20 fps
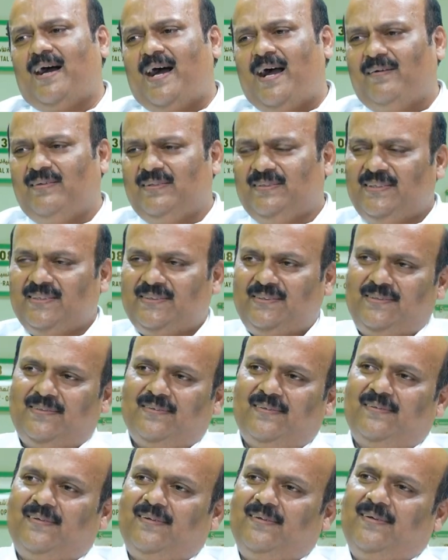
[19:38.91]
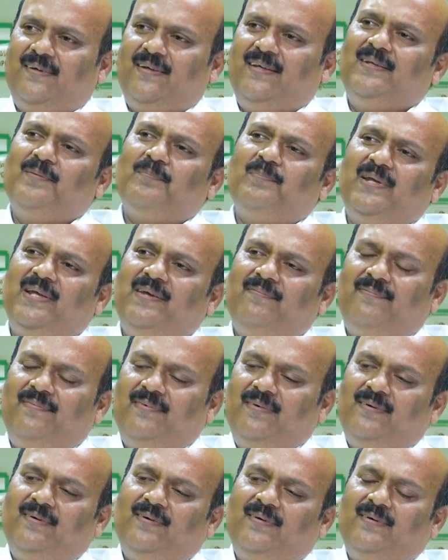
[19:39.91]
I'll just in a brief
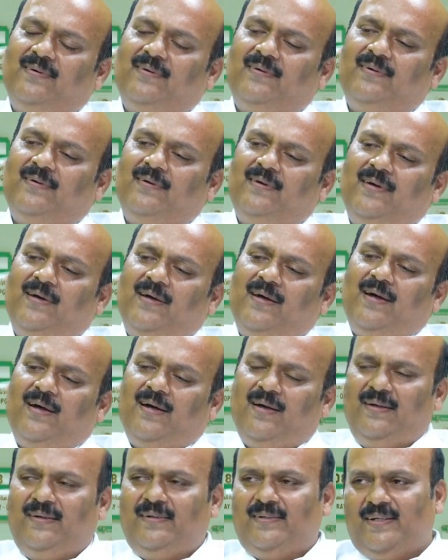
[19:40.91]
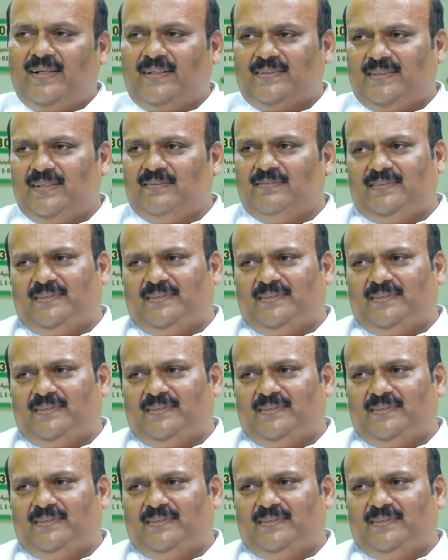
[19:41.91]
introduction